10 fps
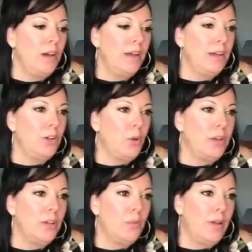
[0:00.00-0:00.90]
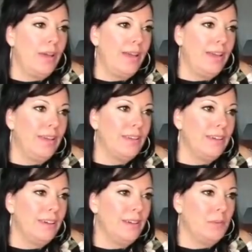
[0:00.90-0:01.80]
my going away
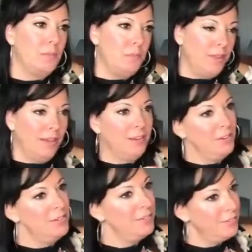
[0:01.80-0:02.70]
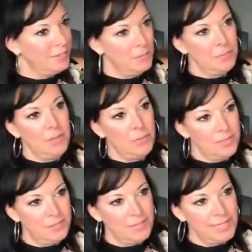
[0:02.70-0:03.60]
um, placard from the
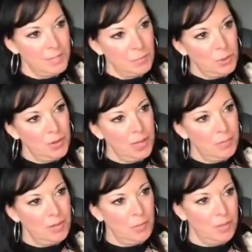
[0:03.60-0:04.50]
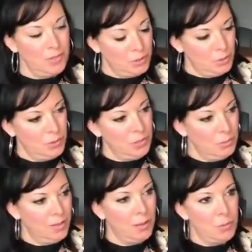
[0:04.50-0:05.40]
F-117 program and I went into
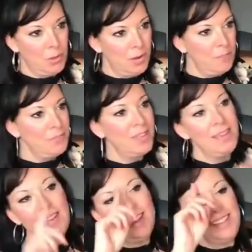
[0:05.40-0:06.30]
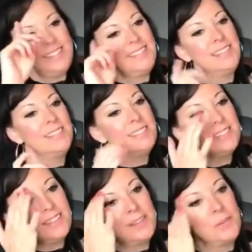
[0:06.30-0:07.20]
the black program, it
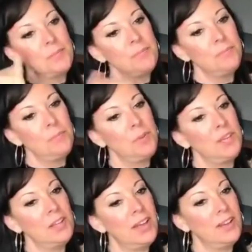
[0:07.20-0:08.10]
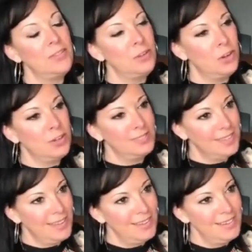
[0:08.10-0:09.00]
says, um, be a light on the dark
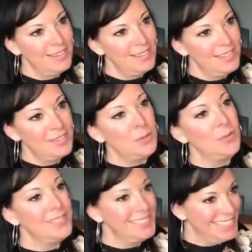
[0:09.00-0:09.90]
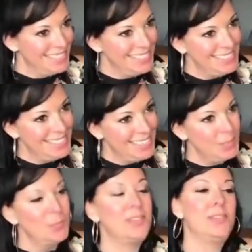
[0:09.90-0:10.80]
side. The reason it says
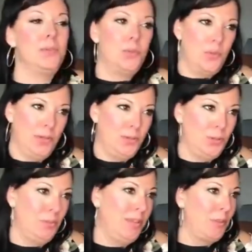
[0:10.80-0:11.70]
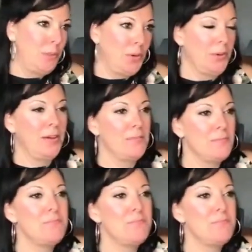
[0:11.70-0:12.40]
that is because I was going into a black program.